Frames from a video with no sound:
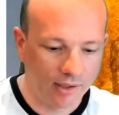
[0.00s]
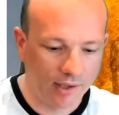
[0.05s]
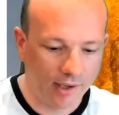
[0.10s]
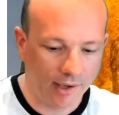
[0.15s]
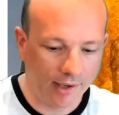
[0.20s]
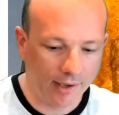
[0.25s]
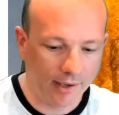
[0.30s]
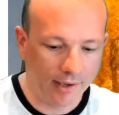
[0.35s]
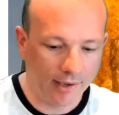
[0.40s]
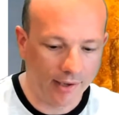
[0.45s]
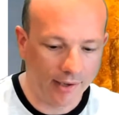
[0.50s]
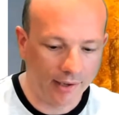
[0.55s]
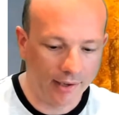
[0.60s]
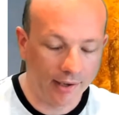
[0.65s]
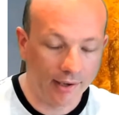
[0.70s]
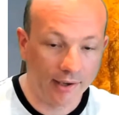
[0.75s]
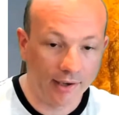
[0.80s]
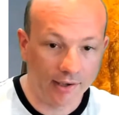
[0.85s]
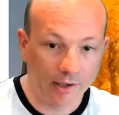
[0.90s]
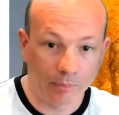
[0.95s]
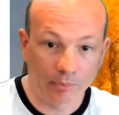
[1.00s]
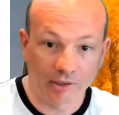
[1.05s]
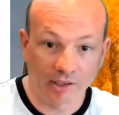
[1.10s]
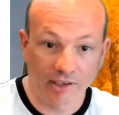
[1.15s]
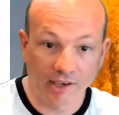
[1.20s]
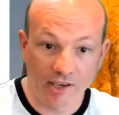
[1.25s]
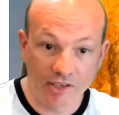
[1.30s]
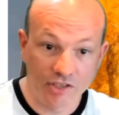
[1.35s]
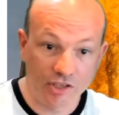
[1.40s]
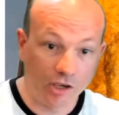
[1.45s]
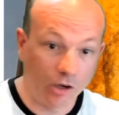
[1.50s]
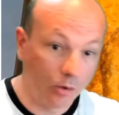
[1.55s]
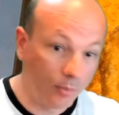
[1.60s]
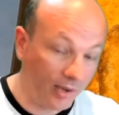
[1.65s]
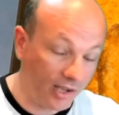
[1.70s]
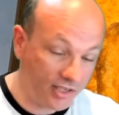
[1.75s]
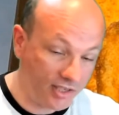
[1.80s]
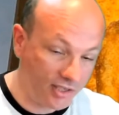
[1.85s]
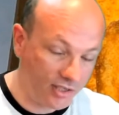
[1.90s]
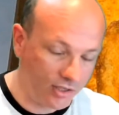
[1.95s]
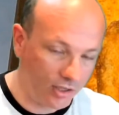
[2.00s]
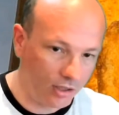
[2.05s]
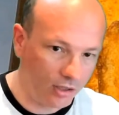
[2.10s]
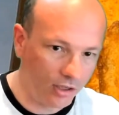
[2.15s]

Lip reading: a couple of days ago about Sizzler